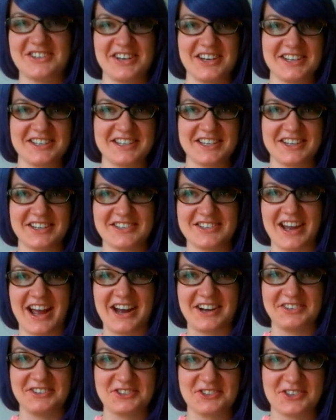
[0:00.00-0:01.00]
chasing
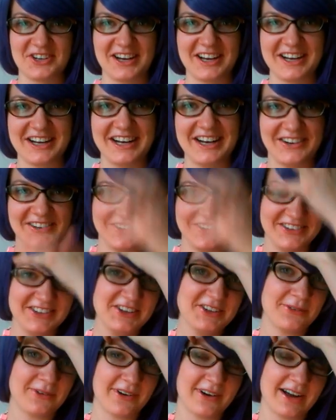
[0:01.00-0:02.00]
shadows right now,
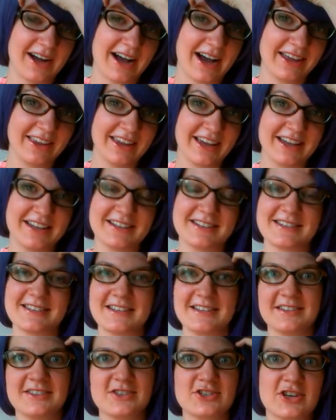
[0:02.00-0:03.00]
or highlights
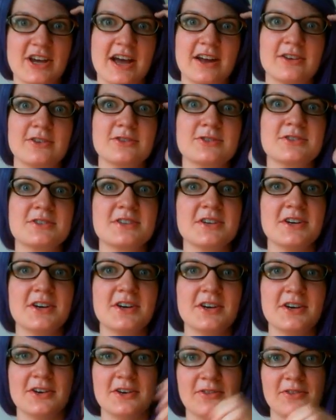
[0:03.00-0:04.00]
in the shadows
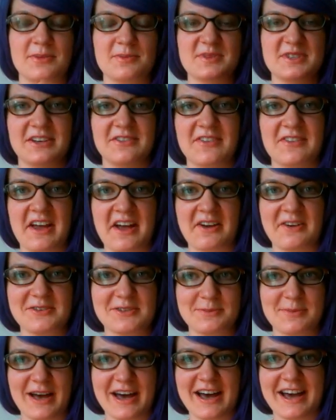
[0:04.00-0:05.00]
from stuff that
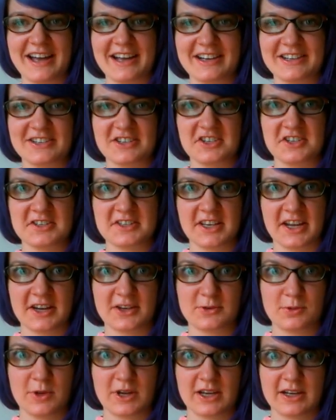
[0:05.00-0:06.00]
goes by, and she's like
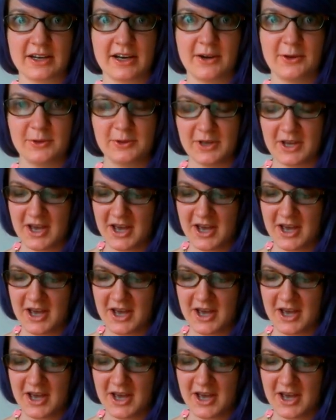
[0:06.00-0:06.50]
tweaking out.